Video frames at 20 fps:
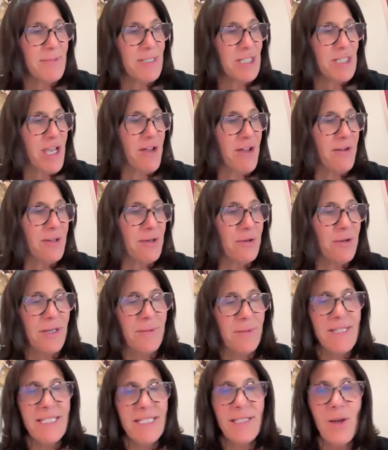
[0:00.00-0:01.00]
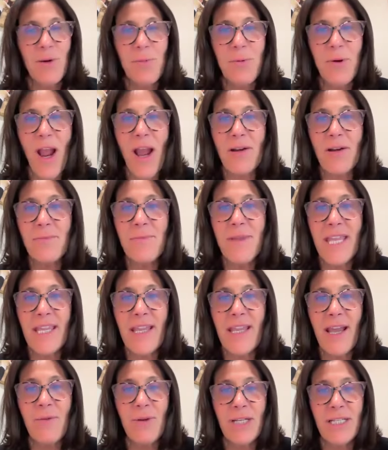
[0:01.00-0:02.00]
Michelle, you're going to be so proud of
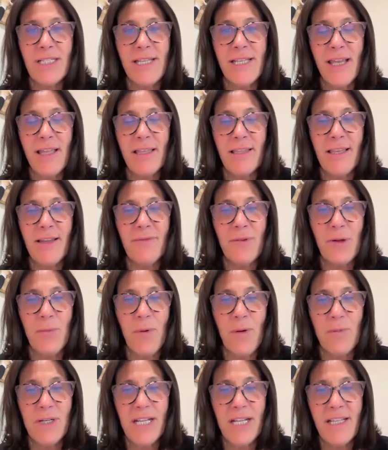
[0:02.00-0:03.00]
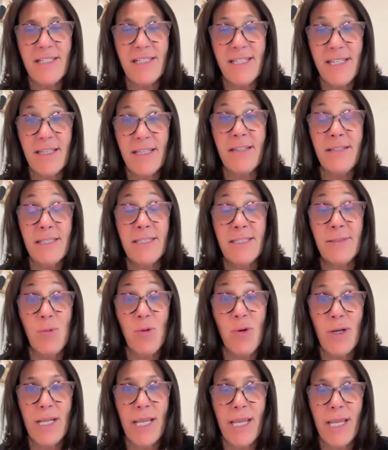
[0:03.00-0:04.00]
me. I want to tell everyone what I did this
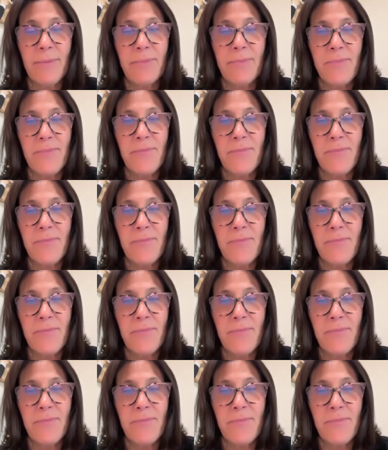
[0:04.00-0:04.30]
morning.